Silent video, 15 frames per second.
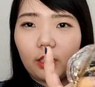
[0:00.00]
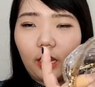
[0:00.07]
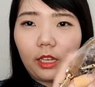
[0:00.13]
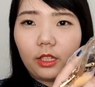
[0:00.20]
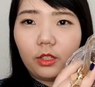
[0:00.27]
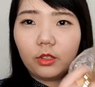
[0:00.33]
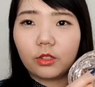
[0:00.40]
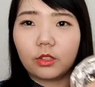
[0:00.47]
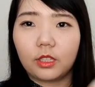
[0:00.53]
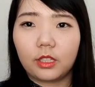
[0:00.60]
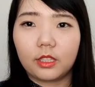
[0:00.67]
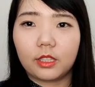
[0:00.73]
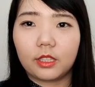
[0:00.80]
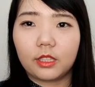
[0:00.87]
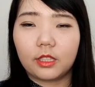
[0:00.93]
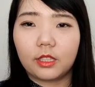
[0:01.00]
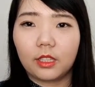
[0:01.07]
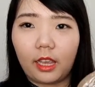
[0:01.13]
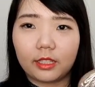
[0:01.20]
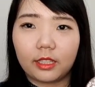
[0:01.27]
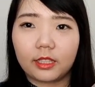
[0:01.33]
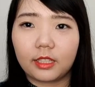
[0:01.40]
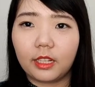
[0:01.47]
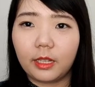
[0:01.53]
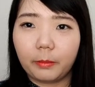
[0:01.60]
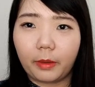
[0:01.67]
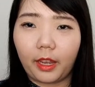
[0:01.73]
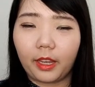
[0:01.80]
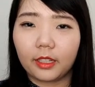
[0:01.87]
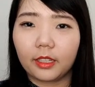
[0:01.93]
can use this as a sling
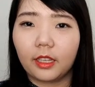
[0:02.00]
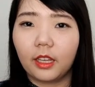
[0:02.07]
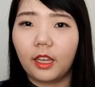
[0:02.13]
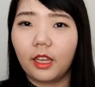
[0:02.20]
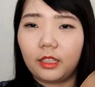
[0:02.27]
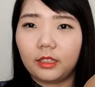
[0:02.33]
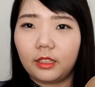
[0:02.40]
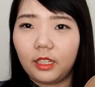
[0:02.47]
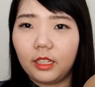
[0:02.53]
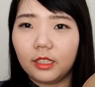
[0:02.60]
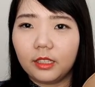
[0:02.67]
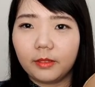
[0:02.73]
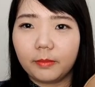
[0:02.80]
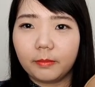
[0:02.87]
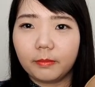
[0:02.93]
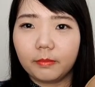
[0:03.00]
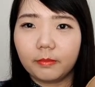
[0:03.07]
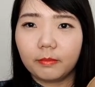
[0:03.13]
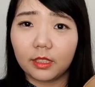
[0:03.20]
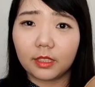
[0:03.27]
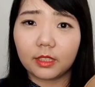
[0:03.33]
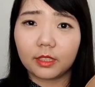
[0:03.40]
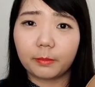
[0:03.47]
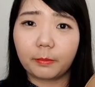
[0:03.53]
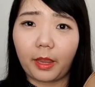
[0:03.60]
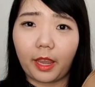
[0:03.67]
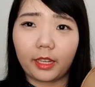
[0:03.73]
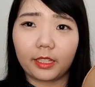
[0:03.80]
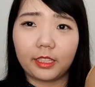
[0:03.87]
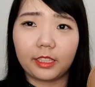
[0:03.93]
bag. I think this
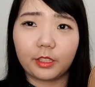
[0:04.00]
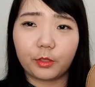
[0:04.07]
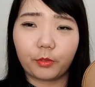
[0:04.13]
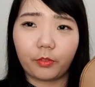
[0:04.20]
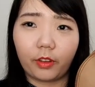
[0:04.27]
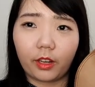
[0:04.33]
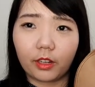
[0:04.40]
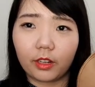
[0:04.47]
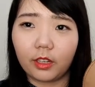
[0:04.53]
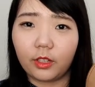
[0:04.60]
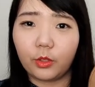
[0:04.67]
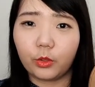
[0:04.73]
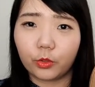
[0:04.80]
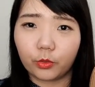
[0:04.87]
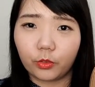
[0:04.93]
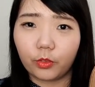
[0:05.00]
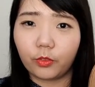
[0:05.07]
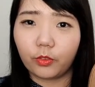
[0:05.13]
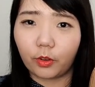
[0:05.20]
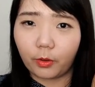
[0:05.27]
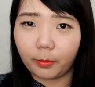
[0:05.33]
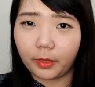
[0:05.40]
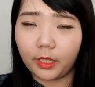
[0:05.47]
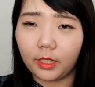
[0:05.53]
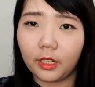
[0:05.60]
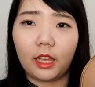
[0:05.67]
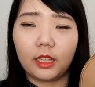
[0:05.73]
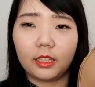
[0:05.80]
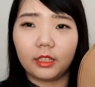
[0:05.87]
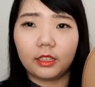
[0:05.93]
bag is very useful for me
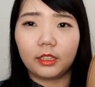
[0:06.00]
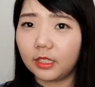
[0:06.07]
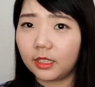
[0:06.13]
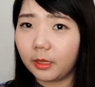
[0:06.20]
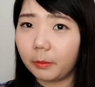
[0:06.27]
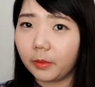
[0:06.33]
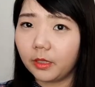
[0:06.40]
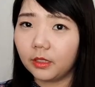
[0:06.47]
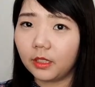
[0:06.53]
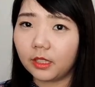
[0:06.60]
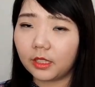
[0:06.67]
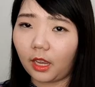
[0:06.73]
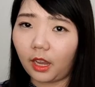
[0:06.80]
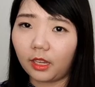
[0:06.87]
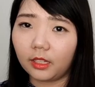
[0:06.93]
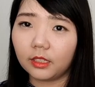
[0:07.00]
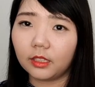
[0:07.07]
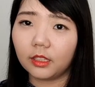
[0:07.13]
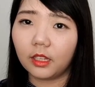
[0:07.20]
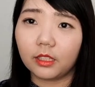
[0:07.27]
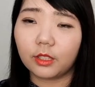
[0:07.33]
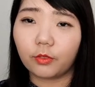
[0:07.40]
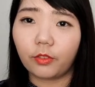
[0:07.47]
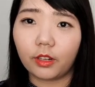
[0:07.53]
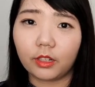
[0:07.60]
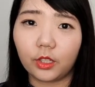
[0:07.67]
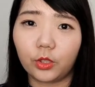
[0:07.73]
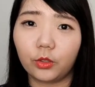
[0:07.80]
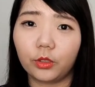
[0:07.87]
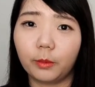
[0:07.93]
and the simple design is
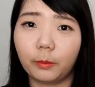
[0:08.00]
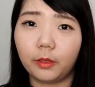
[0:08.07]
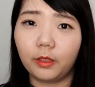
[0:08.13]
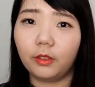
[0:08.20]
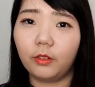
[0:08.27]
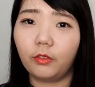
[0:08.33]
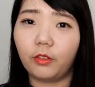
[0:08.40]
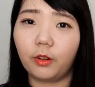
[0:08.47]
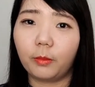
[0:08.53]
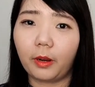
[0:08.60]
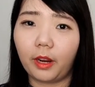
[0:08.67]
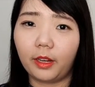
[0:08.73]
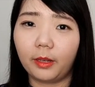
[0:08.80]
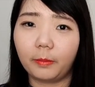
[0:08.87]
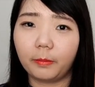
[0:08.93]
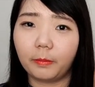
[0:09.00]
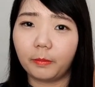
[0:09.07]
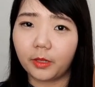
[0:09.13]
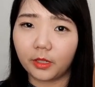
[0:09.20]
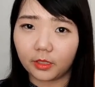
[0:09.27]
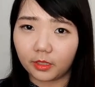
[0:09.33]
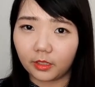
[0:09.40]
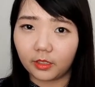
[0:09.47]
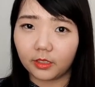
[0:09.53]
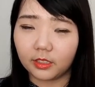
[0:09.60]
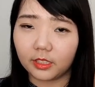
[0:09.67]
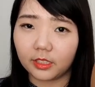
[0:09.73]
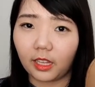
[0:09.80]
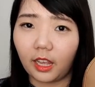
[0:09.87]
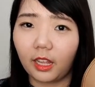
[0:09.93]
very suitable for my personal
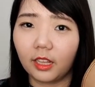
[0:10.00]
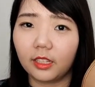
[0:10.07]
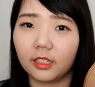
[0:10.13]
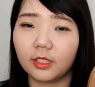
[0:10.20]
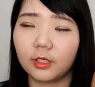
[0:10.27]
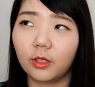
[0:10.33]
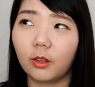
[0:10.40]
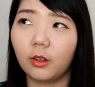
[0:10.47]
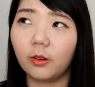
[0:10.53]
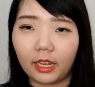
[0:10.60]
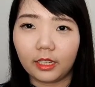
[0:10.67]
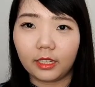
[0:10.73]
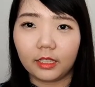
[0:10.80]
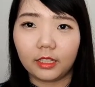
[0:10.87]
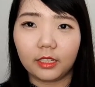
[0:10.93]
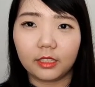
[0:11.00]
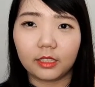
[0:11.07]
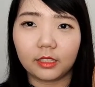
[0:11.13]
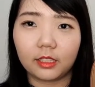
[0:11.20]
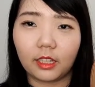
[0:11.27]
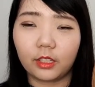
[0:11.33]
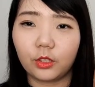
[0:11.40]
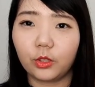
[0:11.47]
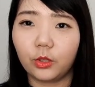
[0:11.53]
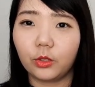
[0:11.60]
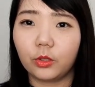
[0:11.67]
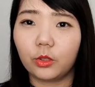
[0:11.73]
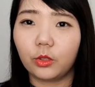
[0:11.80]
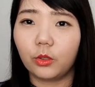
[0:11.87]
style. So I suggest you